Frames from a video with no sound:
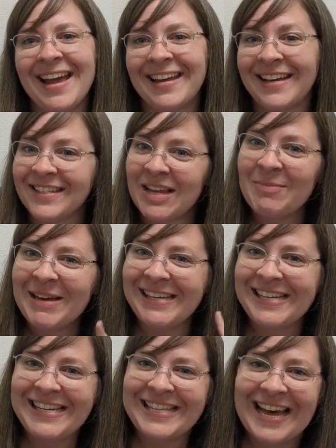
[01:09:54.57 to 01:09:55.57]
Because
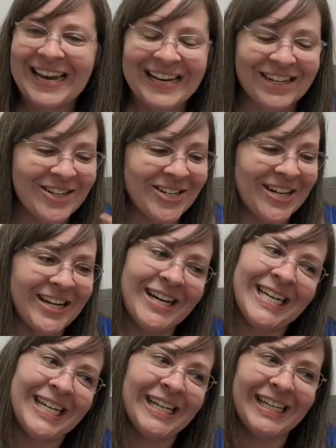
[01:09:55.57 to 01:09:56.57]
i may need that
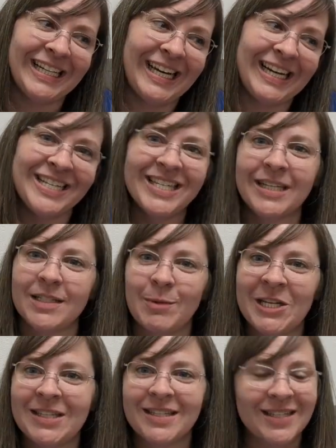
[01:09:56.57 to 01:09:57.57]
extra, like, six
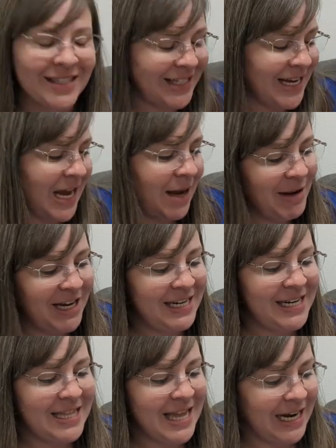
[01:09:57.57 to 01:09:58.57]
months. I
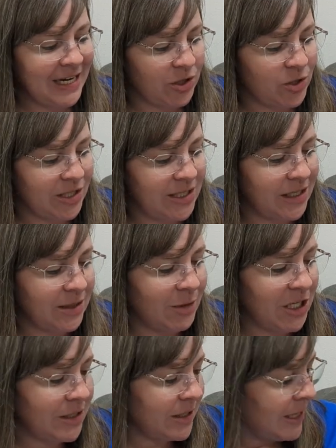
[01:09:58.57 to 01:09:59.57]
might need that extra six
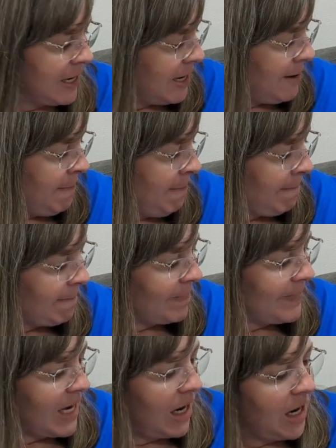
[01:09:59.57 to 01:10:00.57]
months.
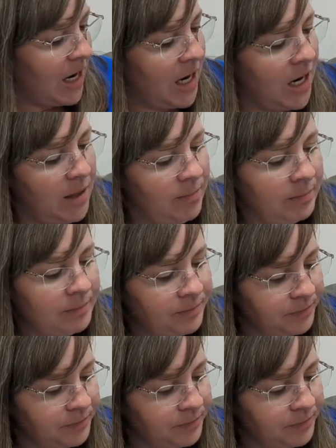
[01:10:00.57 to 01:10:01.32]
Um,